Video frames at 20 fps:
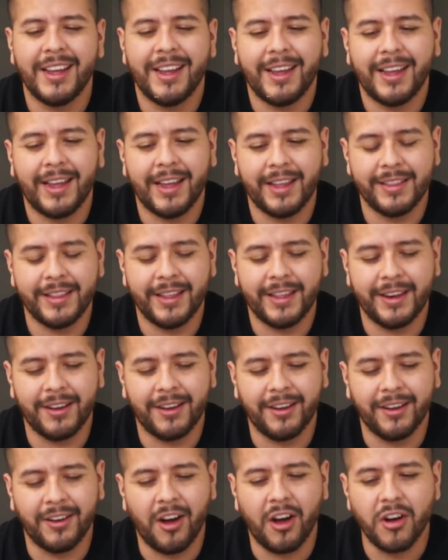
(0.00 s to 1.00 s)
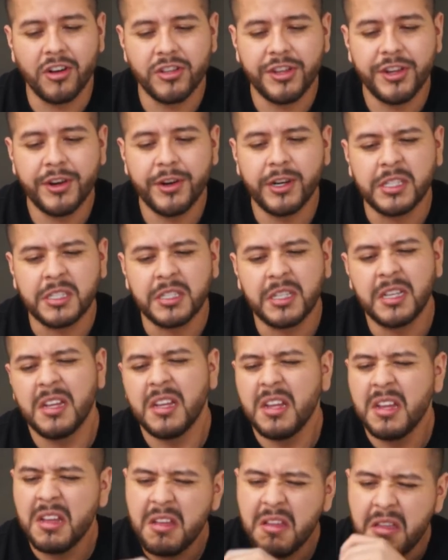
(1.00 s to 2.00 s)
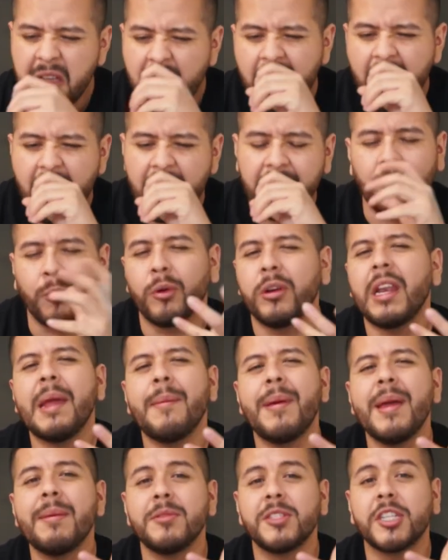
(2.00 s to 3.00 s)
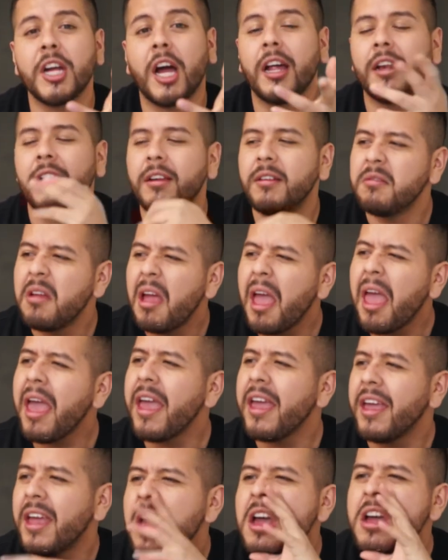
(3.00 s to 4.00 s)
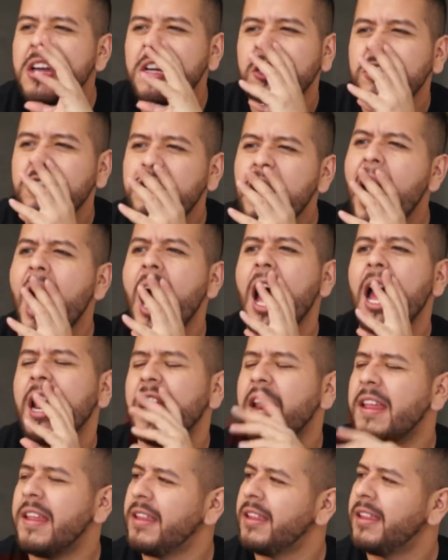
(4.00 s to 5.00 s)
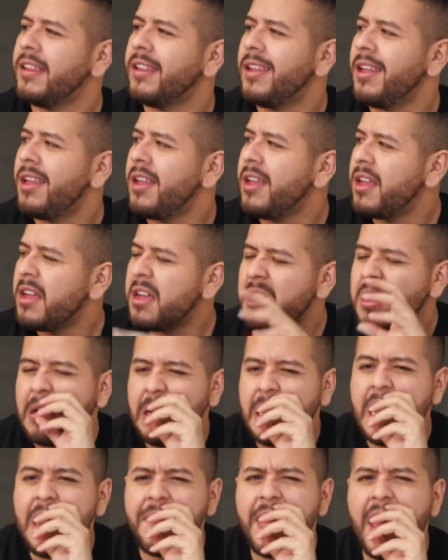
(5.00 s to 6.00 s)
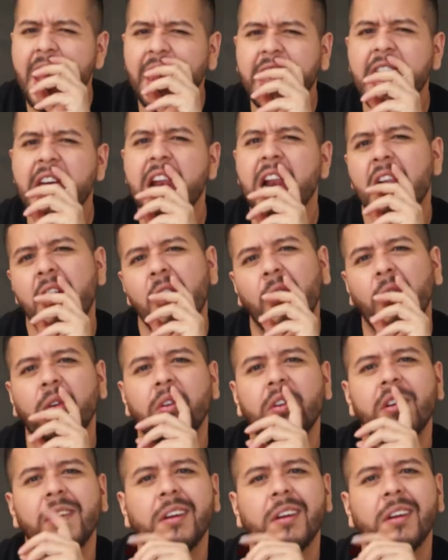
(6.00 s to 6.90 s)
And then all you hear is, hey, we'll name him John. Hey, John, leave that kid alone.